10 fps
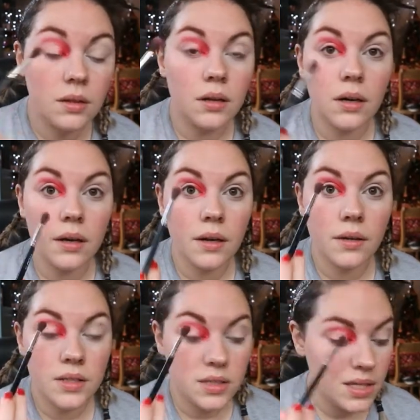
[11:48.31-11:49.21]
Right, and
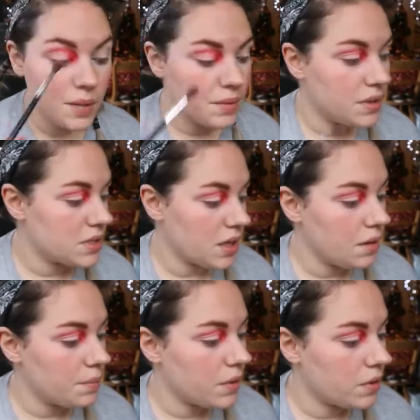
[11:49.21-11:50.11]
then to deepen this
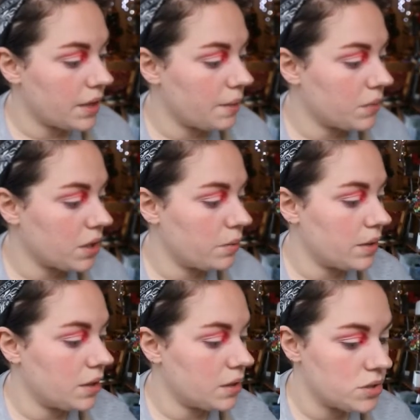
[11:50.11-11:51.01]
up, I am
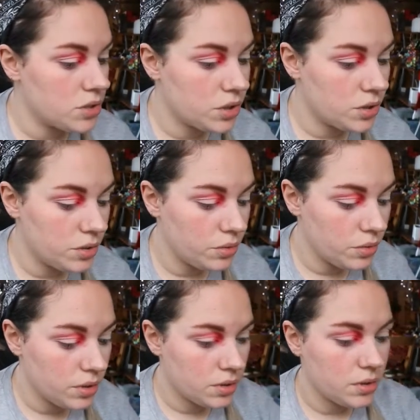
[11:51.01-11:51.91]
going to